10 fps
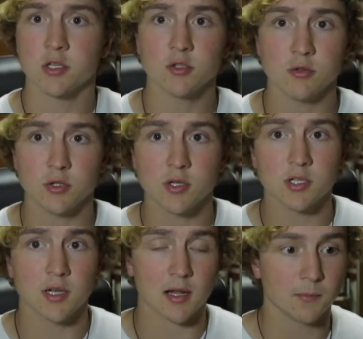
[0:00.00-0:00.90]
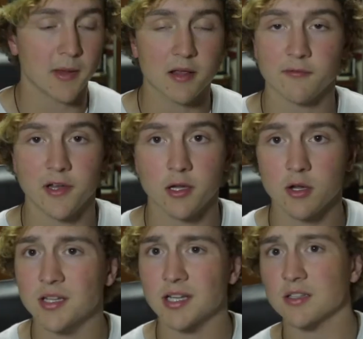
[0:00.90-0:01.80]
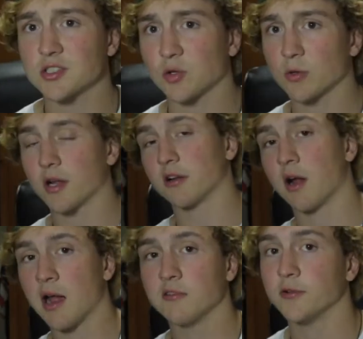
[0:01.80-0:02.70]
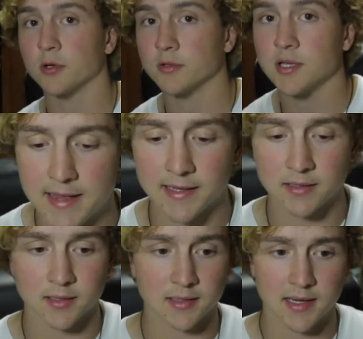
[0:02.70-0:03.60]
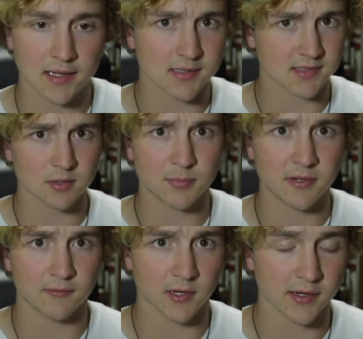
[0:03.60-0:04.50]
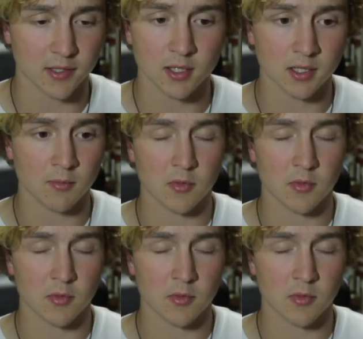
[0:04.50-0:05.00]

Shoot, you can make a video, you can tell a story on your iPhone, and it can still be very good.